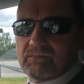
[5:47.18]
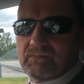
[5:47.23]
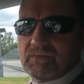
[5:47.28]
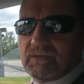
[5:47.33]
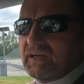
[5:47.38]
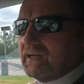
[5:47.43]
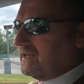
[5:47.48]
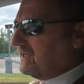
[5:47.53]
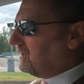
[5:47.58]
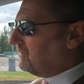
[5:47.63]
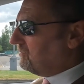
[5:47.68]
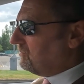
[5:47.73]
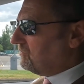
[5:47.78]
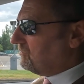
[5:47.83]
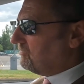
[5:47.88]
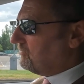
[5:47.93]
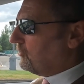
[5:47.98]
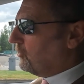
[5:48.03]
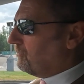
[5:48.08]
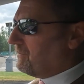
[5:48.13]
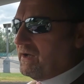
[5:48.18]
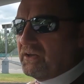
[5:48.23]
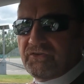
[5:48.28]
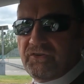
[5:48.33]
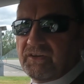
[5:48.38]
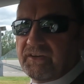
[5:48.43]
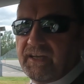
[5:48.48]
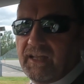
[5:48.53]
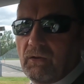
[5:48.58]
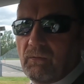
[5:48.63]
4 miles
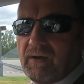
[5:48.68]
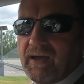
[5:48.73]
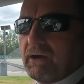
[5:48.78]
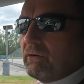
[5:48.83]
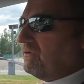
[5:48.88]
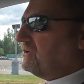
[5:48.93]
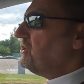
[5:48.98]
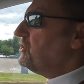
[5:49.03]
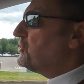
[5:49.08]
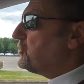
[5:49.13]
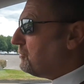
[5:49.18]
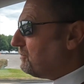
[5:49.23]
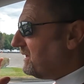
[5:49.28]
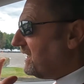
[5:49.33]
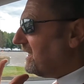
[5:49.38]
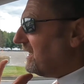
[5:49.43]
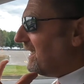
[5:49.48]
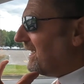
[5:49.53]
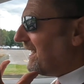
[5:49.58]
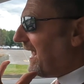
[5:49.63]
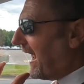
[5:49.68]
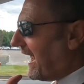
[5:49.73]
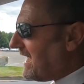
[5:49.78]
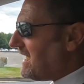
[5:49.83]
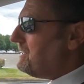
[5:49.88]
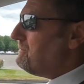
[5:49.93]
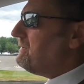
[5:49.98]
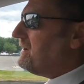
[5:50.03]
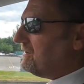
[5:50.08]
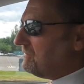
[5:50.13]
to the kilowatt hour, and you should be
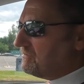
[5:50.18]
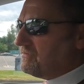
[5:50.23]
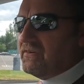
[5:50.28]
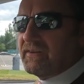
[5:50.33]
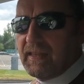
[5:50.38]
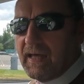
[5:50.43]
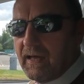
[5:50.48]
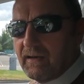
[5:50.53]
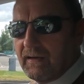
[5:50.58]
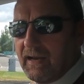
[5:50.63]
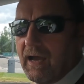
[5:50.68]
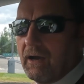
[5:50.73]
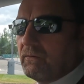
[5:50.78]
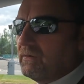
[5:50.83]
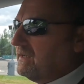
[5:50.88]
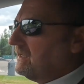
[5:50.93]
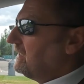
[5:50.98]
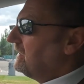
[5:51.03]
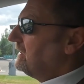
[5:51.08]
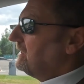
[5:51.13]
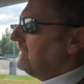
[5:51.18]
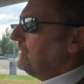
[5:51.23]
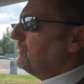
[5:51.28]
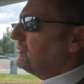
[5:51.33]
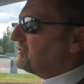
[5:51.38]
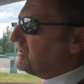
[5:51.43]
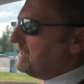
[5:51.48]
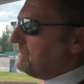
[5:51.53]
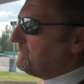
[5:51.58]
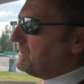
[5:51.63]
aiming for that now. You'll
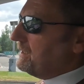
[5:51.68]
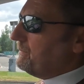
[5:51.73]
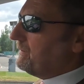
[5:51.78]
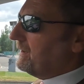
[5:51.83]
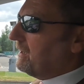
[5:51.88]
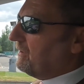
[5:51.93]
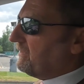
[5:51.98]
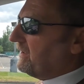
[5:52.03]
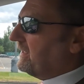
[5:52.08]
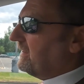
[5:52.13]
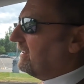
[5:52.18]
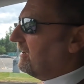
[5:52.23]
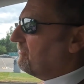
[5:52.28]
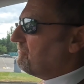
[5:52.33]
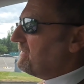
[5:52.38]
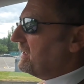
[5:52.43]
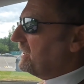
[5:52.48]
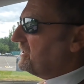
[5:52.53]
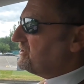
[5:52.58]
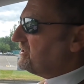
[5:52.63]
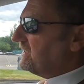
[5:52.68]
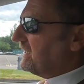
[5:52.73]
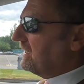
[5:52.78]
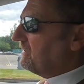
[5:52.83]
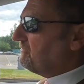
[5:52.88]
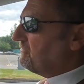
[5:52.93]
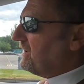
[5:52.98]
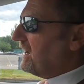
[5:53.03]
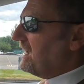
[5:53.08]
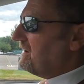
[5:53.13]
see people out there that have managed to
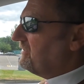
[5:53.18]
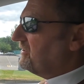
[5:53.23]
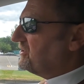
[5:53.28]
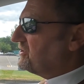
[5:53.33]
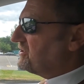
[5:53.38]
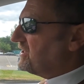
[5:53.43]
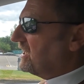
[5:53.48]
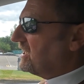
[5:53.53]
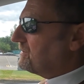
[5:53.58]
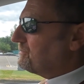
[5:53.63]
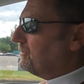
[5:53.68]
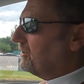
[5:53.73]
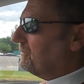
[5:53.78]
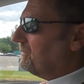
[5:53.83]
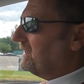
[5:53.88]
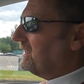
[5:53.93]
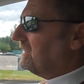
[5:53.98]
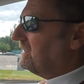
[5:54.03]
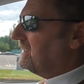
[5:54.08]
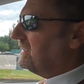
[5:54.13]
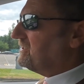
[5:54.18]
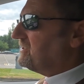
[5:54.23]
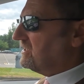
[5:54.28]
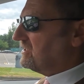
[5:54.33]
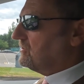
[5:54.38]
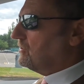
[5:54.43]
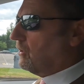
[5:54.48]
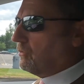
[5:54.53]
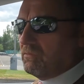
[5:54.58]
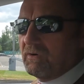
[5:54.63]
get 5 and 6, but I mean, this
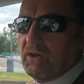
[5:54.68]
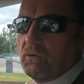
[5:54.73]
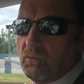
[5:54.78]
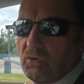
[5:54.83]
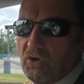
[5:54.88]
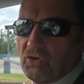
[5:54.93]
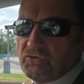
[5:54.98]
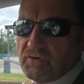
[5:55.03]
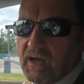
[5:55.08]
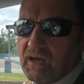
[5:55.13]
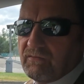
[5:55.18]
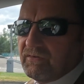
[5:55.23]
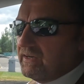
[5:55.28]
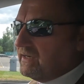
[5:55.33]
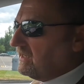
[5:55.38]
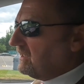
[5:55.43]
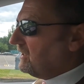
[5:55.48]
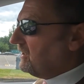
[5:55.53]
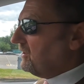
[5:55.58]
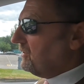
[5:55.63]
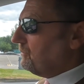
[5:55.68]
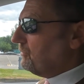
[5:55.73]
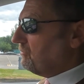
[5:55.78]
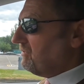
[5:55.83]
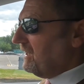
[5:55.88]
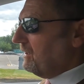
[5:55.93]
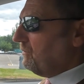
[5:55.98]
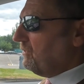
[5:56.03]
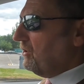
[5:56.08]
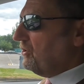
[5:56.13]
is not real world driving. But
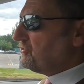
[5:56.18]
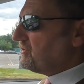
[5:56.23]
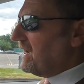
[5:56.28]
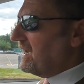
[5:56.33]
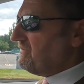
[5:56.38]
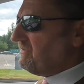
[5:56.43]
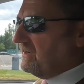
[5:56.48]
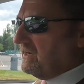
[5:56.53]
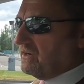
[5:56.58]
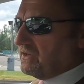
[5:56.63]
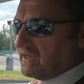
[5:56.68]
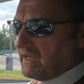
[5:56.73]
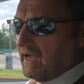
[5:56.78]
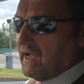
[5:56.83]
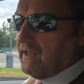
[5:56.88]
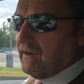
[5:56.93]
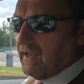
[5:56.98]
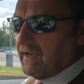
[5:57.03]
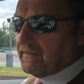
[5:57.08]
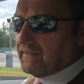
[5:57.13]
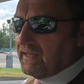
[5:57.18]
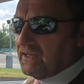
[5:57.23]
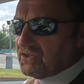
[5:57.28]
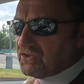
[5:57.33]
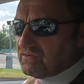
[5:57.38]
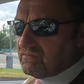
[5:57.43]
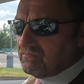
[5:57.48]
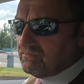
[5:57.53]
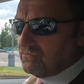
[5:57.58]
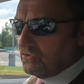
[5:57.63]
real world driving in a car like
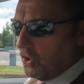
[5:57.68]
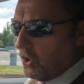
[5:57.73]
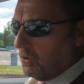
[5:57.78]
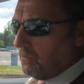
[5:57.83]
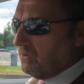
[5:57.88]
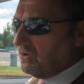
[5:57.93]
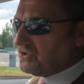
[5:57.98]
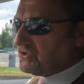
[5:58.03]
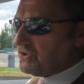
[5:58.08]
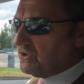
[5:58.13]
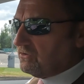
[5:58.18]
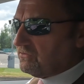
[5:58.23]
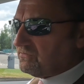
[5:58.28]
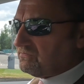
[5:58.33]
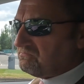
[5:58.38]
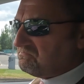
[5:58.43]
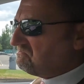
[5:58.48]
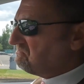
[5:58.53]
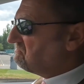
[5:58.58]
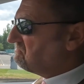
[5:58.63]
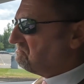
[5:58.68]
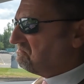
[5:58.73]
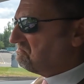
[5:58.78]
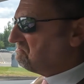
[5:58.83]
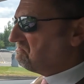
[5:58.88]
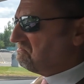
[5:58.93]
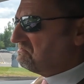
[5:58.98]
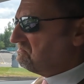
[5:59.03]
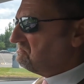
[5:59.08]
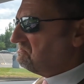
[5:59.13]
this, normal stuff,
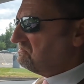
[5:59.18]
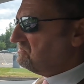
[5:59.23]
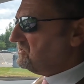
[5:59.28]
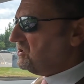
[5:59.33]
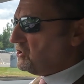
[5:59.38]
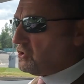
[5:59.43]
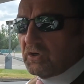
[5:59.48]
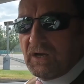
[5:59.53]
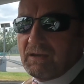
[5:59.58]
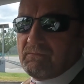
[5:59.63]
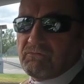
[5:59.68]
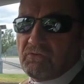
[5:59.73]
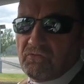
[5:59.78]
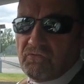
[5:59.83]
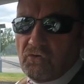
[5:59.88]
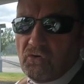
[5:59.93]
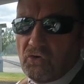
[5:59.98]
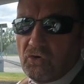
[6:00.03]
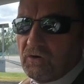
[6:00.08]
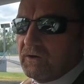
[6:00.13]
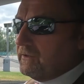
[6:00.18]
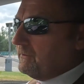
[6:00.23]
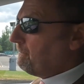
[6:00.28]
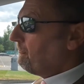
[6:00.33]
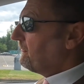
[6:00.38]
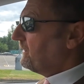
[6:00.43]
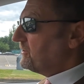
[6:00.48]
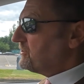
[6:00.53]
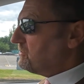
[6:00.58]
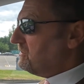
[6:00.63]
you should aim for 4.
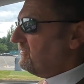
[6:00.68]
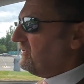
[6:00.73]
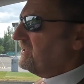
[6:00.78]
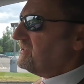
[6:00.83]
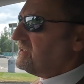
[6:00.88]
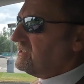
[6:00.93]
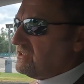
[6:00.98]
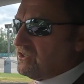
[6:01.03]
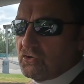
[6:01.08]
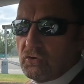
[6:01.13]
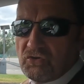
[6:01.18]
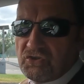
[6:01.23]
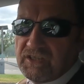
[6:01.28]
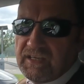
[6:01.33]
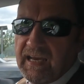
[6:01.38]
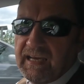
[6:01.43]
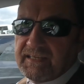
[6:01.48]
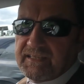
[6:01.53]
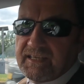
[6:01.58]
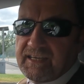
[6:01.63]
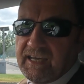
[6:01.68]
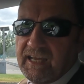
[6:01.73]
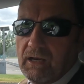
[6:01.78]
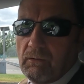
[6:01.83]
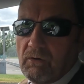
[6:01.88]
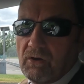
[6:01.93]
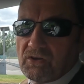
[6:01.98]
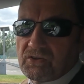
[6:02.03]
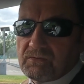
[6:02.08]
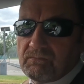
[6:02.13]
So if this is touching 80
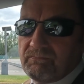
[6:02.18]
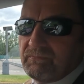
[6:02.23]
kilowatts,